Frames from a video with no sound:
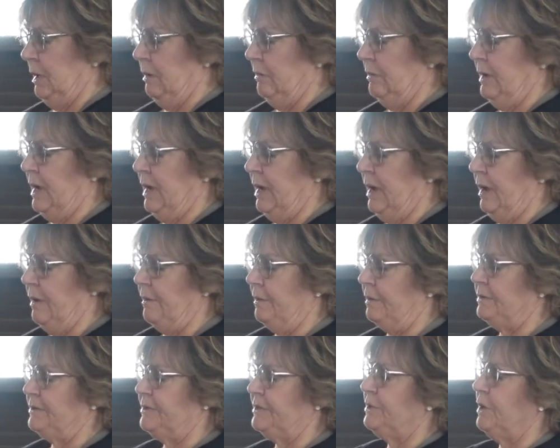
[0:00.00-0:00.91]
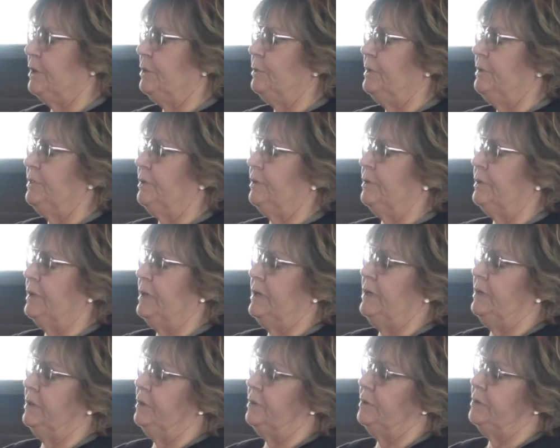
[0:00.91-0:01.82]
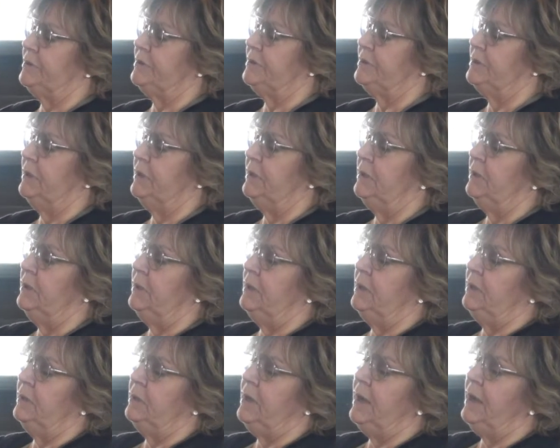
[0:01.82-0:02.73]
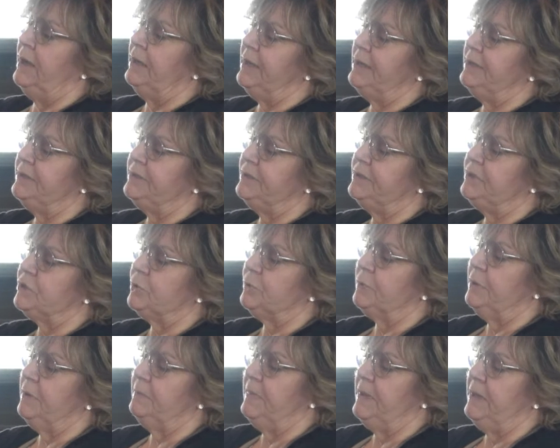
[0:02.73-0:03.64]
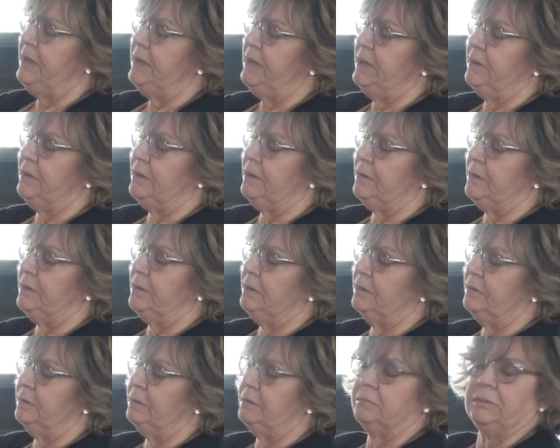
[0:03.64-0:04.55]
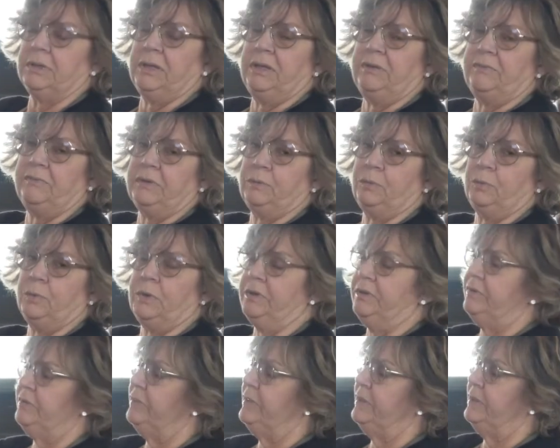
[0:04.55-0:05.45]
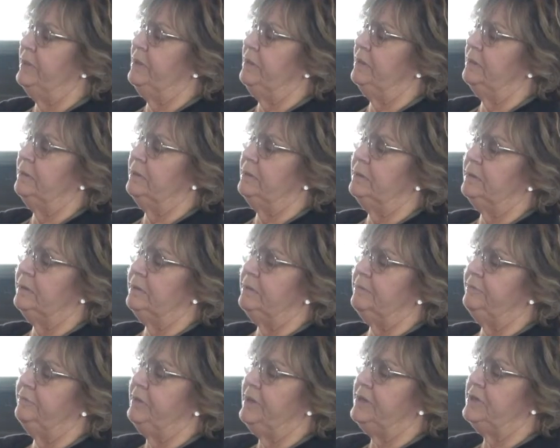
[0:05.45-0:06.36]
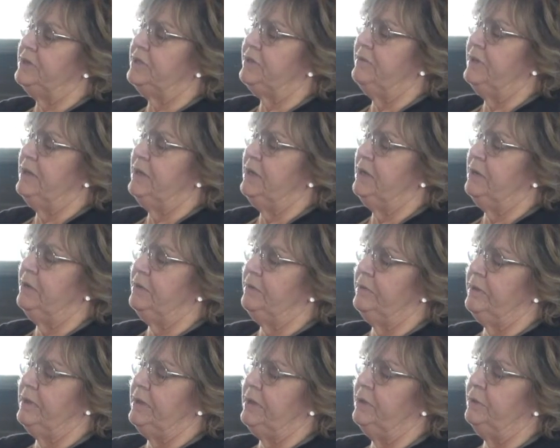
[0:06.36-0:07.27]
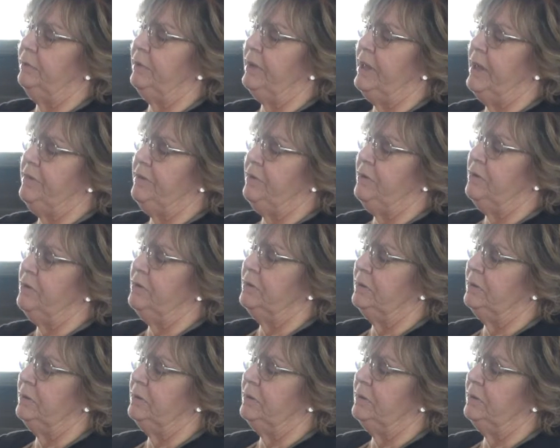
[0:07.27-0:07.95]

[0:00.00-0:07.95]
Okay, I'll start with her ears. I like to trim the ear even with the flesh of the ear leather.